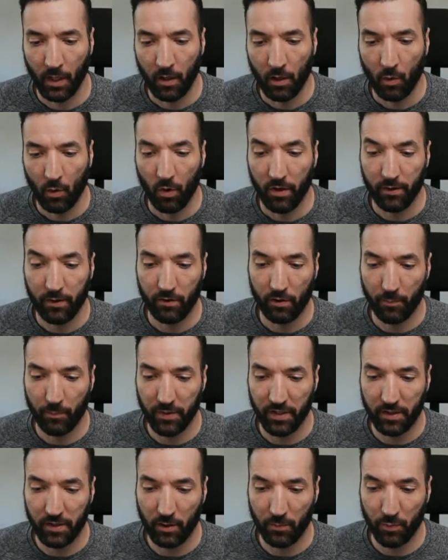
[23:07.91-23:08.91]
What is your
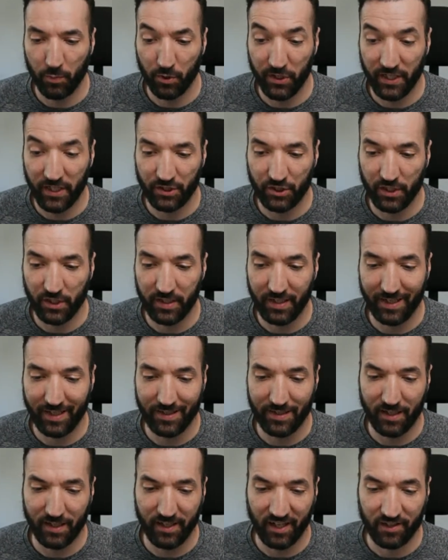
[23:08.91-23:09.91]
BitTier prediction in
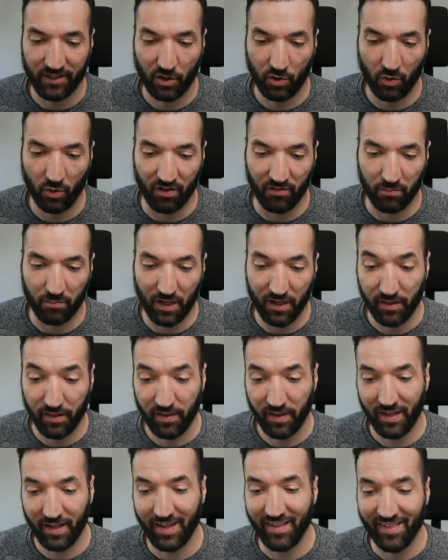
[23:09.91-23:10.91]
the next 12 months?
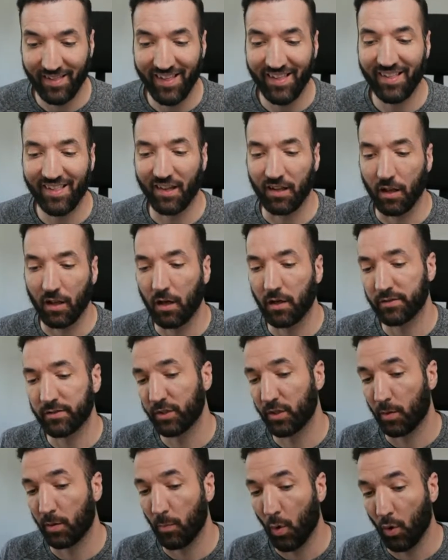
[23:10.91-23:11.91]
Is this a
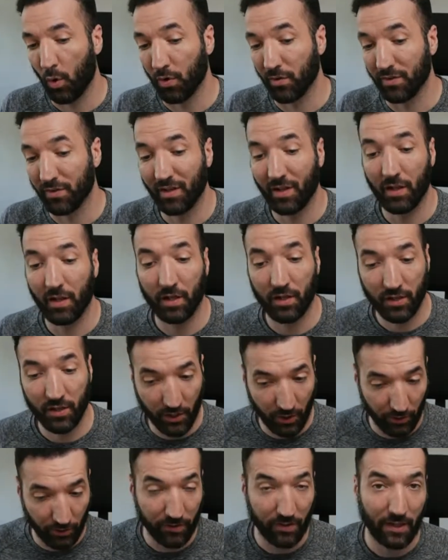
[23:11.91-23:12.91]
long-term hold?
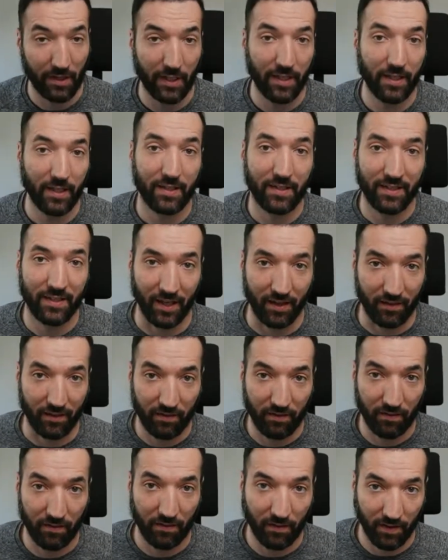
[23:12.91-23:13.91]
Currently,
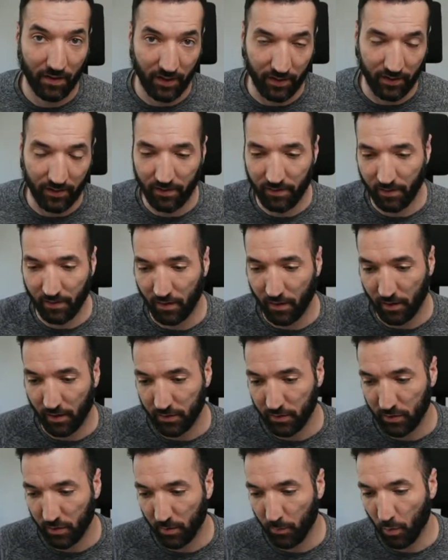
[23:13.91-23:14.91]
yes, it is a
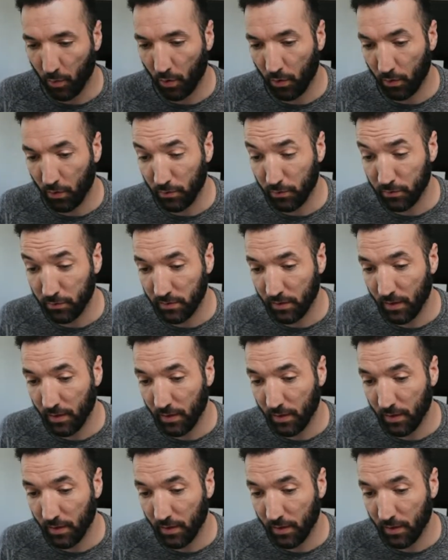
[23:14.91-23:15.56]
long-term hold.